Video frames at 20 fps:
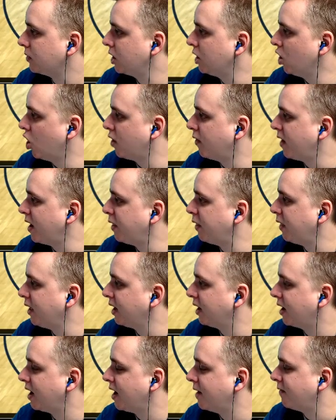You know,
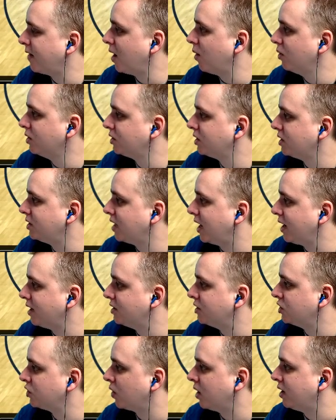if I was the
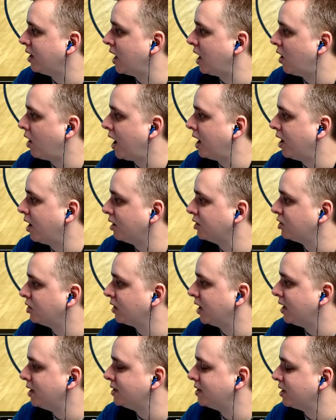Titans right now, I'd
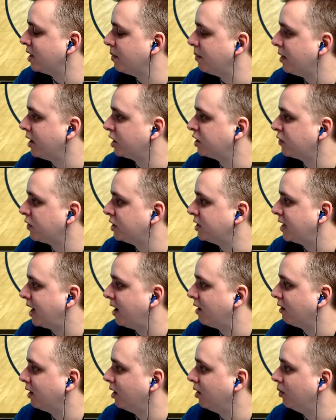also get into the mix for
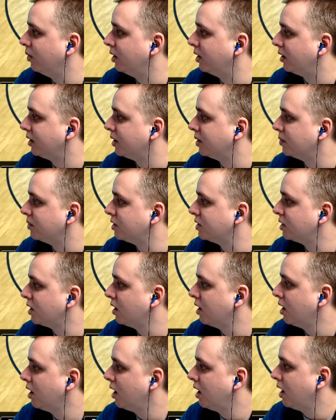Tyrell Williams.
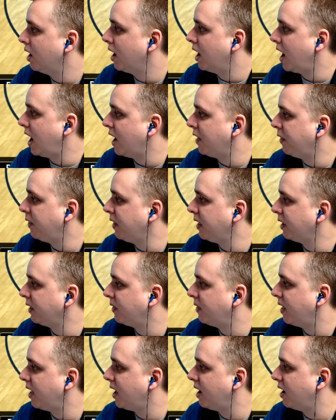I
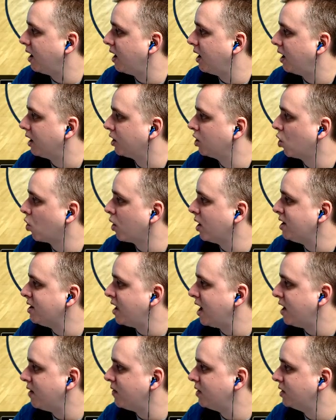think that Corey
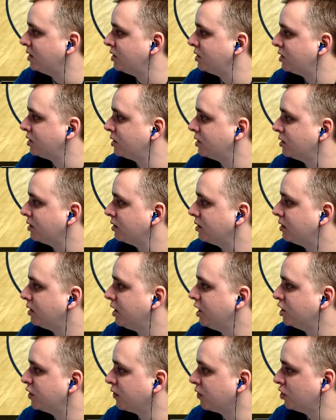Davis,
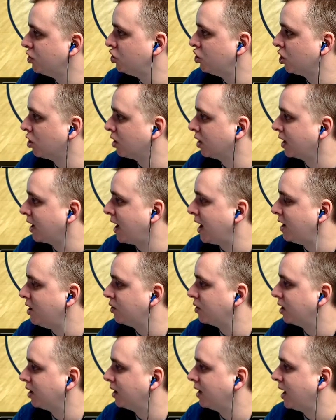he's for sure a guy
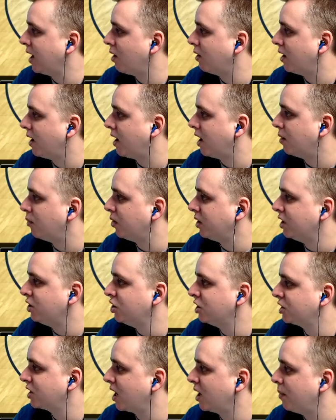you can count on, but you
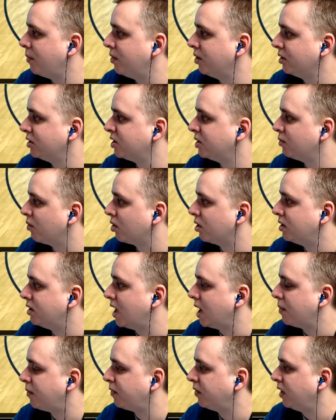just got to build some more
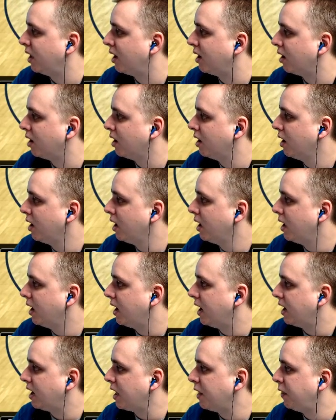depth there.
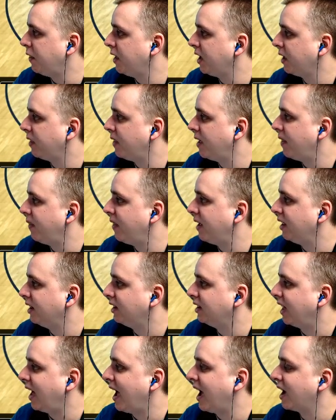And I think that they
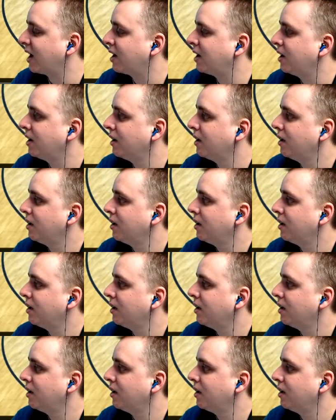lack